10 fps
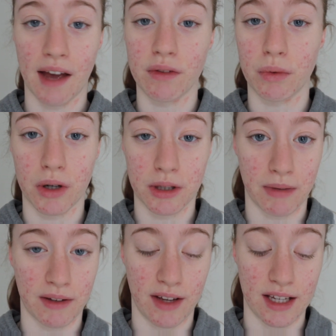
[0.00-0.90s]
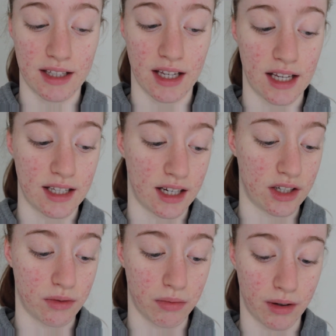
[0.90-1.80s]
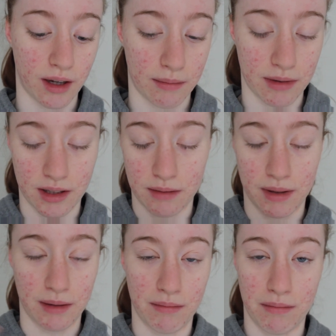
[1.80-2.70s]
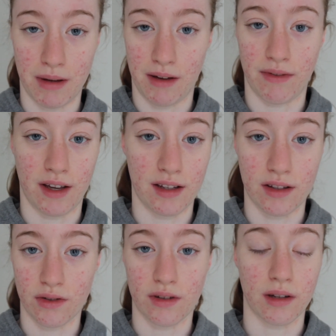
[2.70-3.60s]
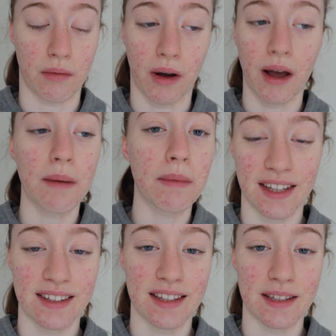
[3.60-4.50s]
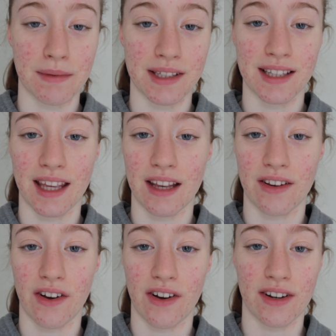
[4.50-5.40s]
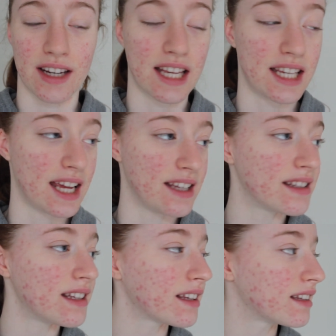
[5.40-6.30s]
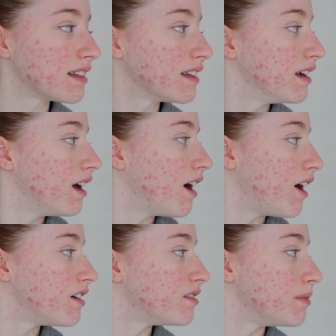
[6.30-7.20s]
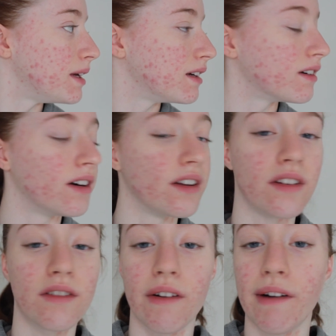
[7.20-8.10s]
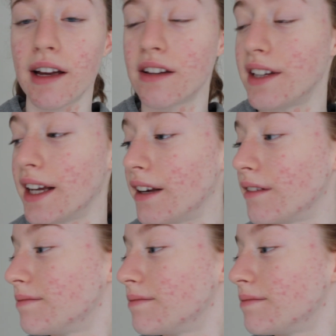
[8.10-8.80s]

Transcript: I haven't washed my face yet, I just woke up. This is my bare face as soon as I woke up. This is my skin on day 6 of being on Roaccutane.